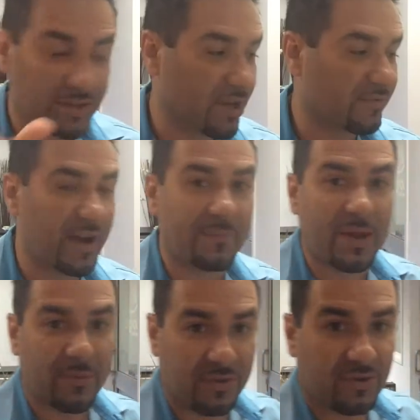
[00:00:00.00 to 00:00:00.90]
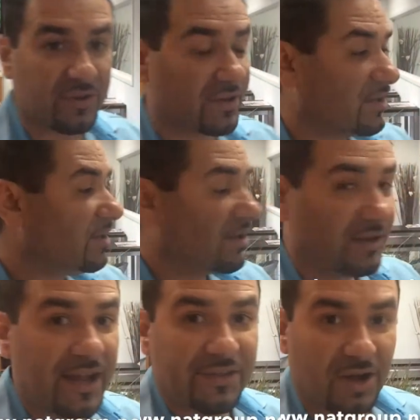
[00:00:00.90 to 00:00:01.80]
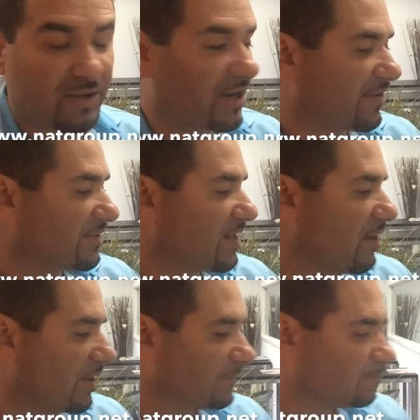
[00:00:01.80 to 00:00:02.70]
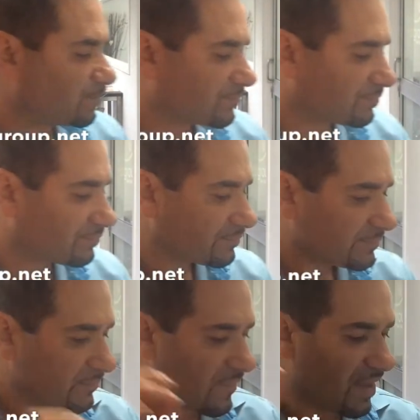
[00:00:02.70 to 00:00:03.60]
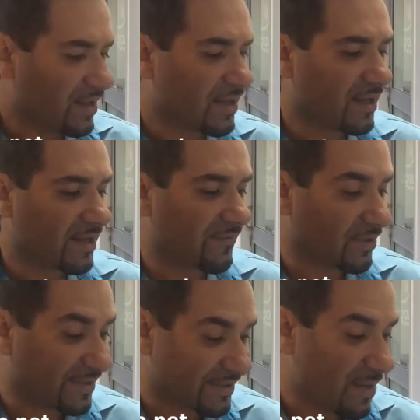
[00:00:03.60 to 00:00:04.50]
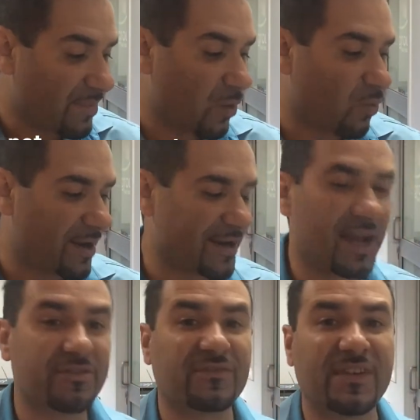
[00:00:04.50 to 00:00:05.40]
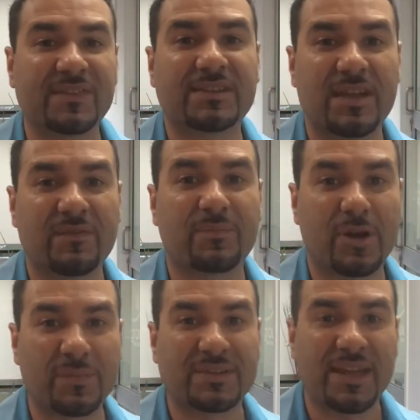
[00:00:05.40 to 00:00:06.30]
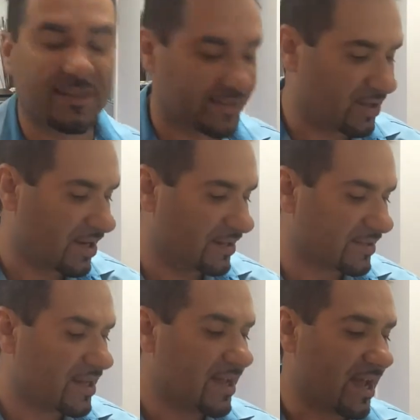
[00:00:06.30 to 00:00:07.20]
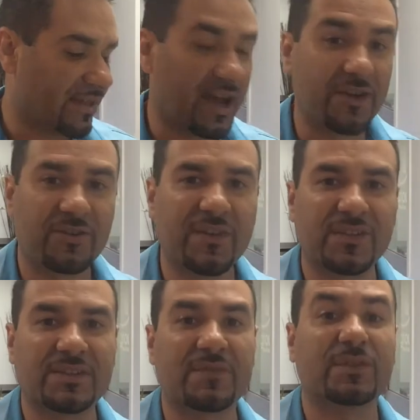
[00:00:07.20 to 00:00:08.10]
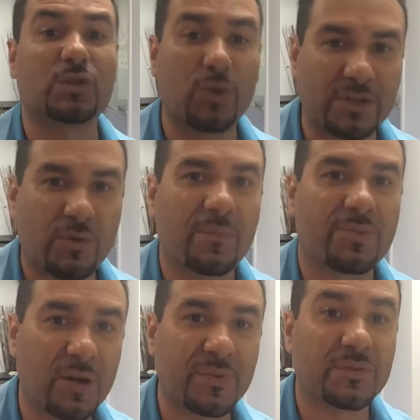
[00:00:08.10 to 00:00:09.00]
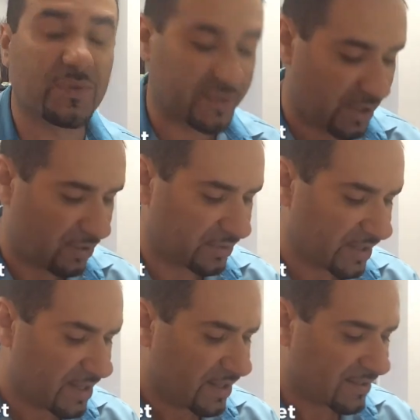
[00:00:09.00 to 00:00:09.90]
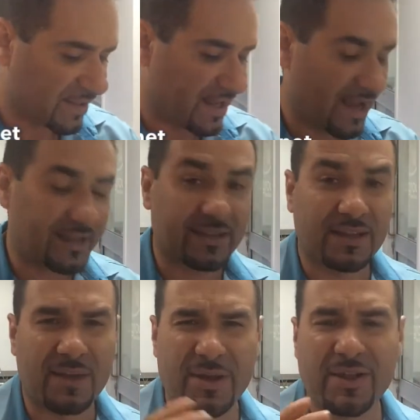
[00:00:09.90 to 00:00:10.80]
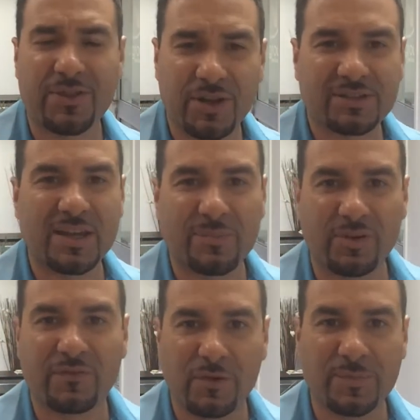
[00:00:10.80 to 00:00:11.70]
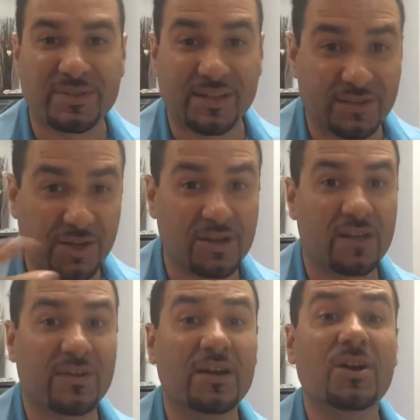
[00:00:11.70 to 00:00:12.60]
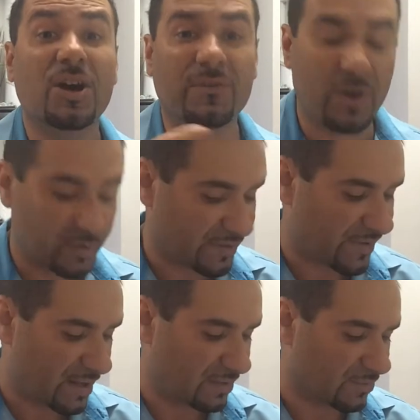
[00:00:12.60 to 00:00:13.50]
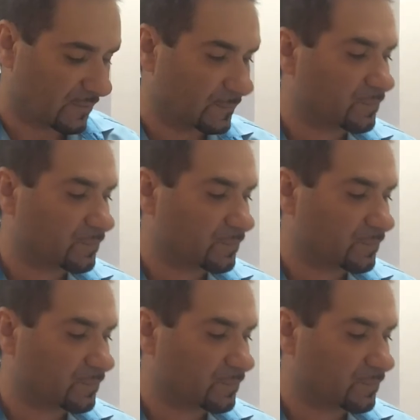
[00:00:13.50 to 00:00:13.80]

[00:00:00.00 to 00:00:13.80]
a total wrap up on how the whole area is going, for December, 157 properties had signs. Out of the 157, 21 properties were sold. So that had about a 13.4% turnover of what was available.